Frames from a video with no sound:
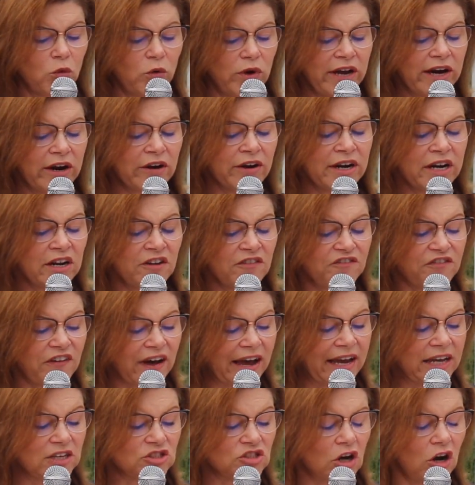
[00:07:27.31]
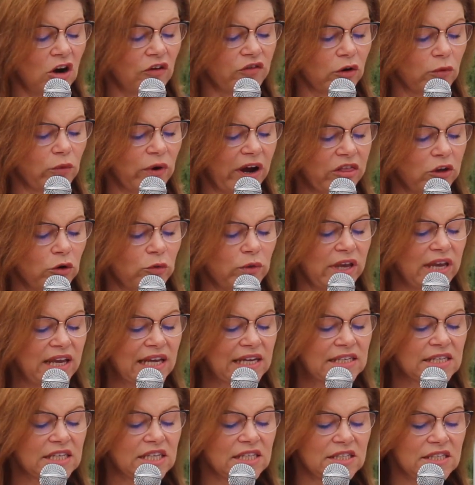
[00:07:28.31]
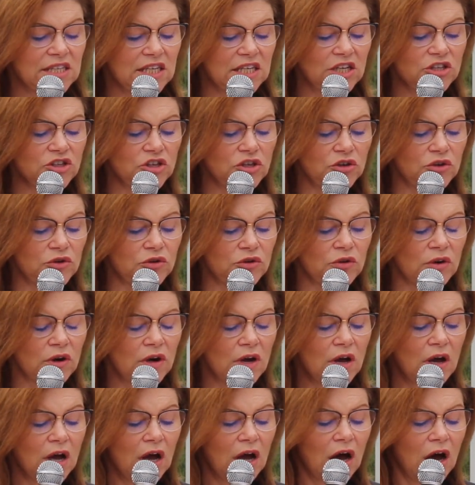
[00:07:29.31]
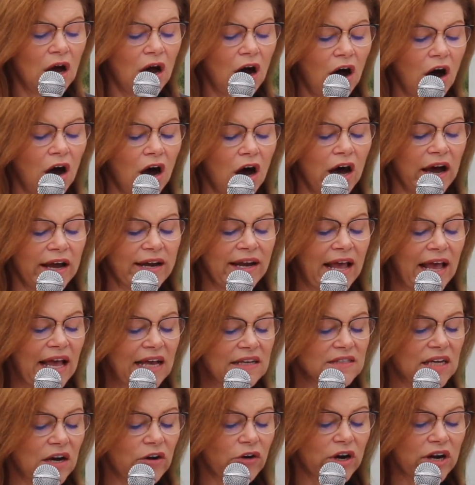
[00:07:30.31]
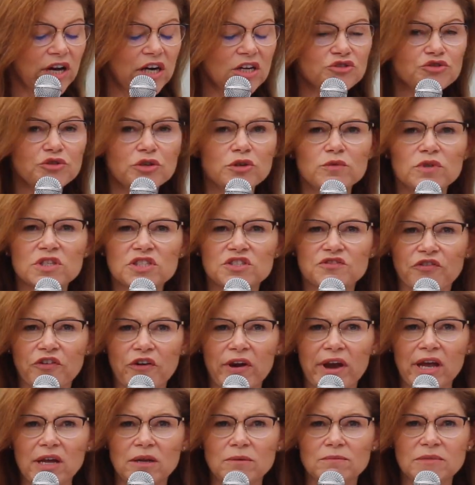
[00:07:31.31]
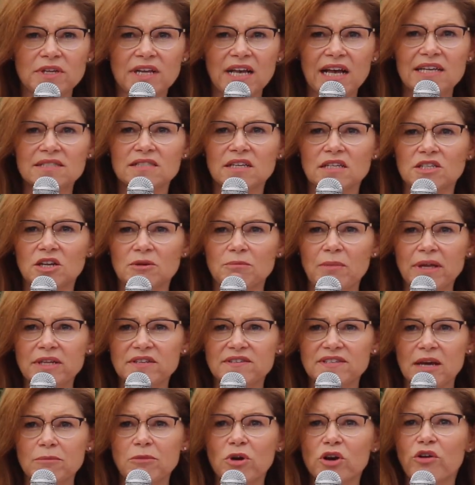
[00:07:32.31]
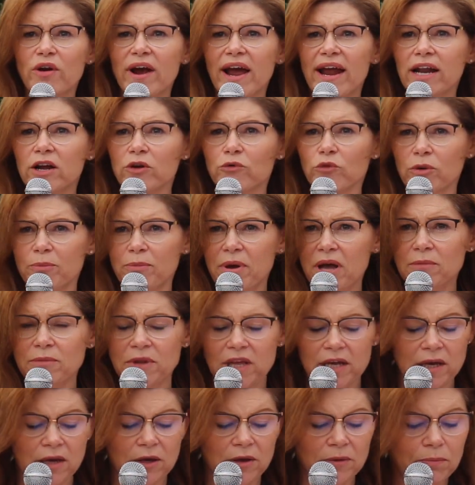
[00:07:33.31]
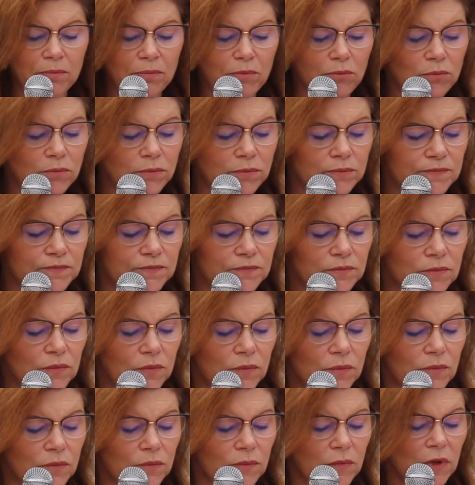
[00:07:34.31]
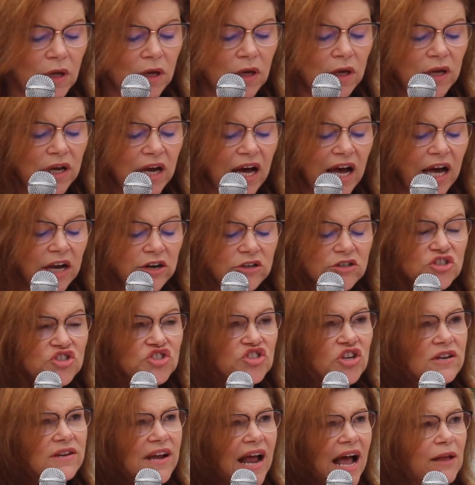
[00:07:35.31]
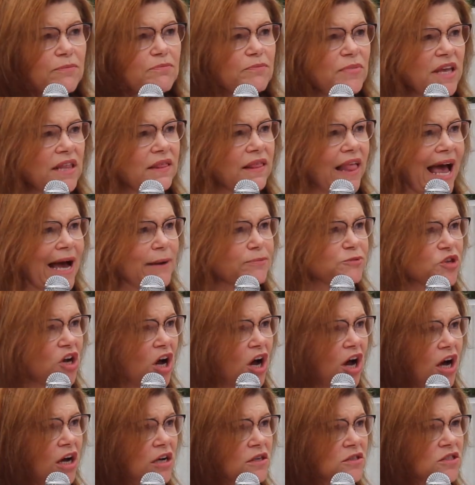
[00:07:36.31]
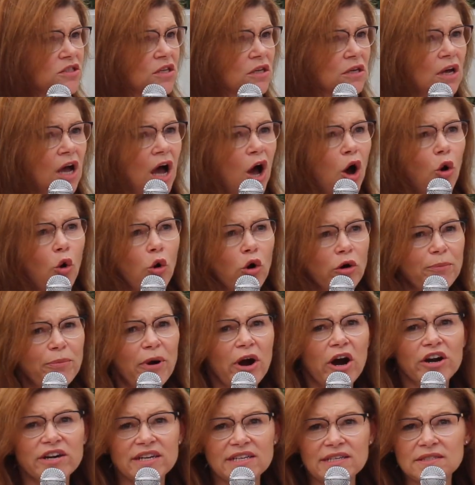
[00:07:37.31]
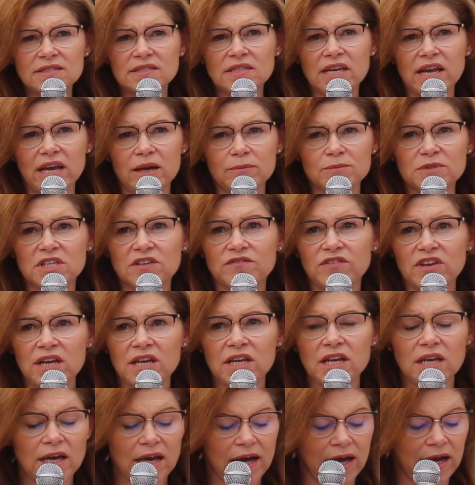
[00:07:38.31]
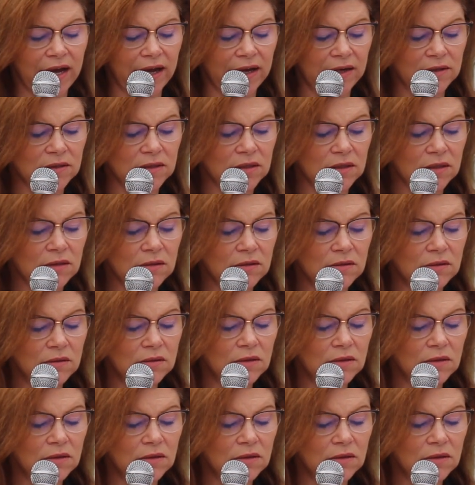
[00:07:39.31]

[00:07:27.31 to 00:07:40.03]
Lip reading: We are in a fight over whether we can continue on as our country was framed as a democratic republic. Congress should not be lapdogs or party stamps of any kind.